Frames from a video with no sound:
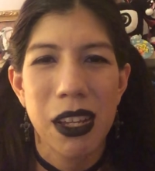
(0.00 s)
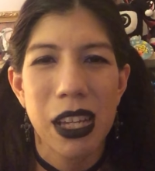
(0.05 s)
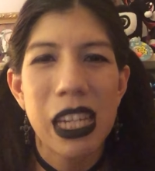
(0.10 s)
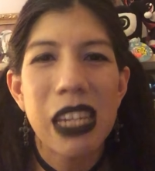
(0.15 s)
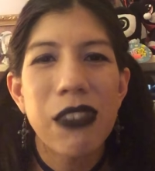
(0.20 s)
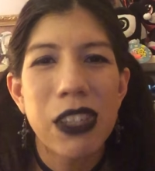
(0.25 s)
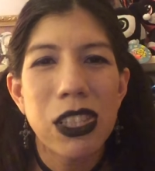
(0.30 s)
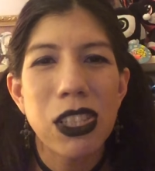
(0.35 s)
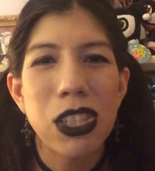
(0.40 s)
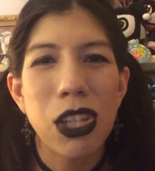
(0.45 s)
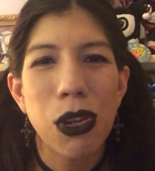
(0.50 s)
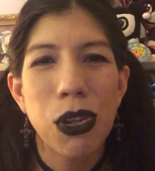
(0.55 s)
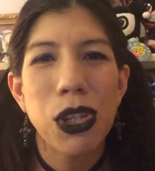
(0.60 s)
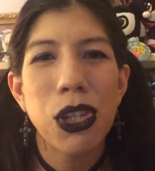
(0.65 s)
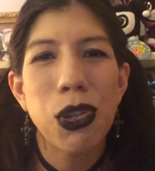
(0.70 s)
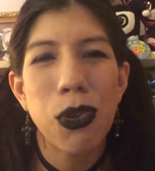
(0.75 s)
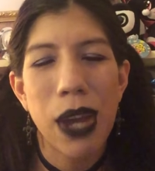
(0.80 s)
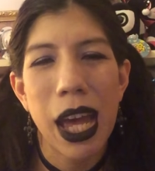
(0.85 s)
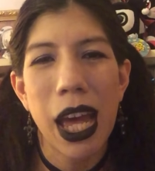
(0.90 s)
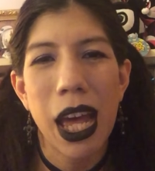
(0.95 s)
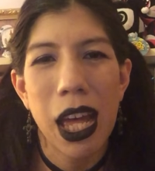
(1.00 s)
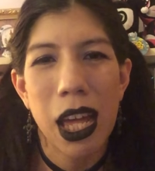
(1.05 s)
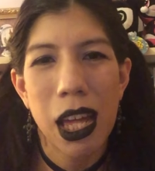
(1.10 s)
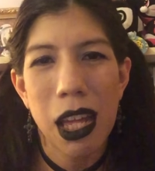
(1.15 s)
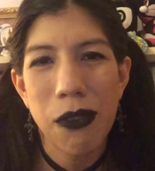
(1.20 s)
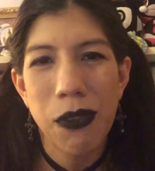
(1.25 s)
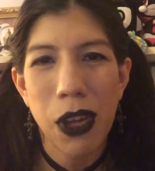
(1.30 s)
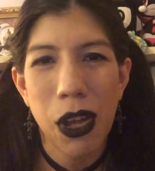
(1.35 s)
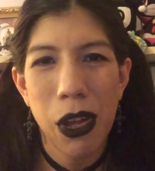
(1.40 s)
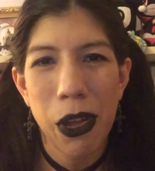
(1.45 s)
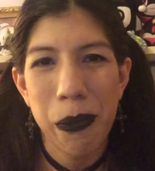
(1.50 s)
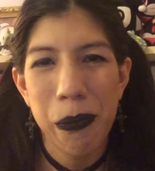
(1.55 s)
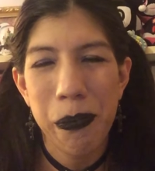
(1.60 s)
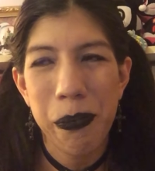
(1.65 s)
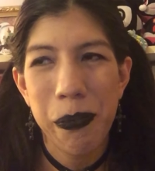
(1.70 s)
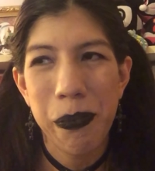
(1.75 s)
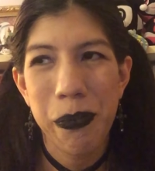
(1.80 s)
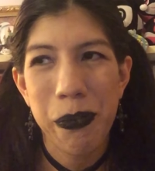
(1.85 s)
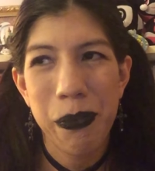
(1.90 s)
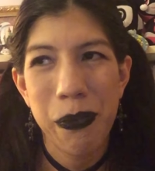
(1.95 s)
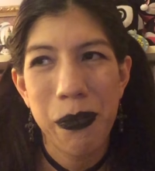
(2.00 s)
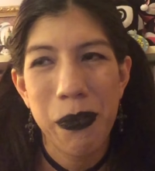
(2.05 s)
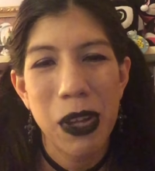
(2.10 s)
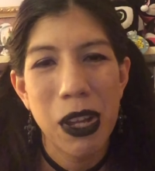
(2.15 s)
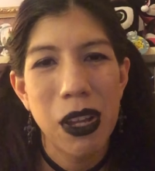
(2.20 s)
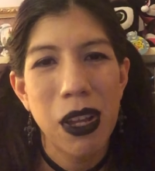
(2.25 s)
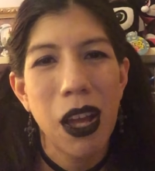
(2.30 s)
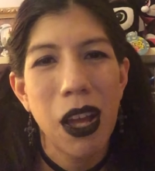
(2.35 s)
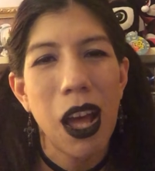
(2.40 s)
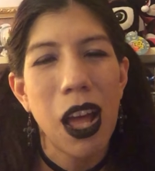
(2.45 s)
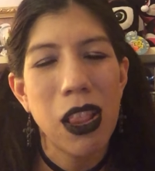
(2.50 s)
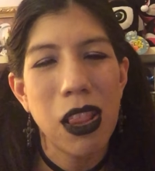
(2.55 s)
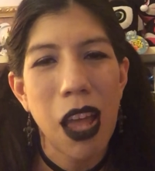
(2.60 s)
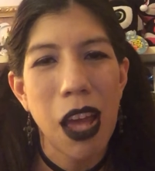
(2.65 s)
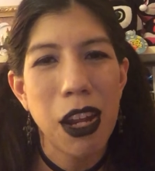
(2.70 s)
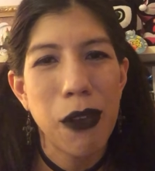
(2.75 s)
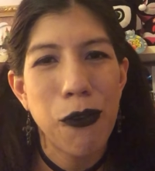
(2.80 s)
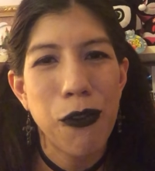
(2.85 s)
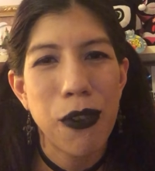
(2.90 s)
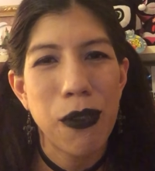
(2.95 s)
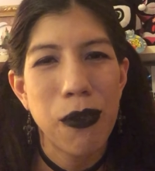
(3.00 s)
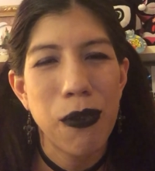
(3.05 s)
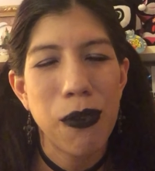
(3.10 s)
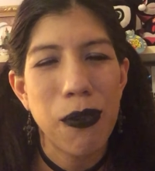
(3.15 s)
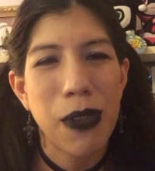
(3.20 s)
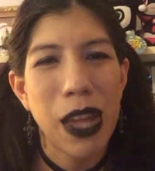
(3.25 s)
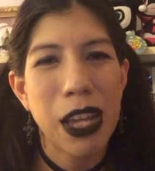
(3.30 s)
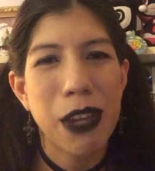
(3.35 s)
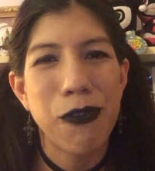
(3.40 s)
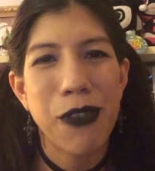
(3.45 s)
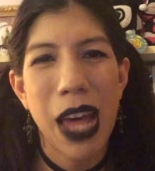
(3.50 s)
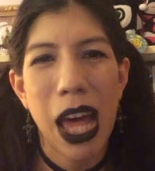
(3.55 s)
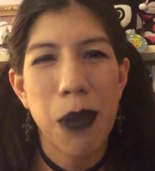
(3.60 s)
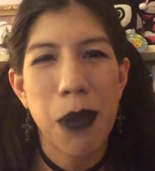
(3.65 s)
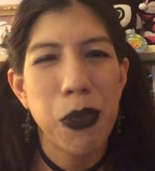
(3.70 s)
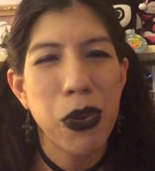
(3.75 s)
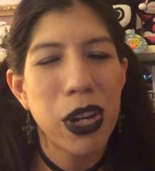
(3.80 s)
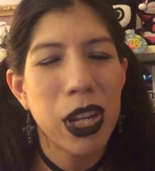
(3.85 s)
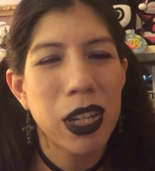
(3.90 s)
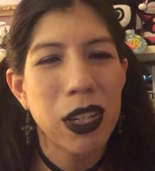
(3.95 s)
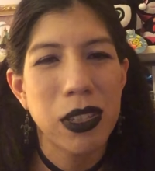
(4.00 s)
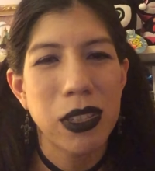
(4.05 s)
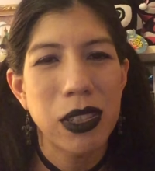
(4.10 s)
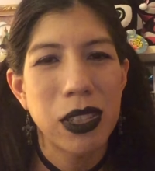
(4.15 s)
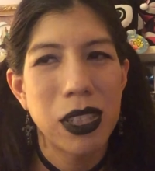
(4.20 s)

even though you have a lot of like fabric,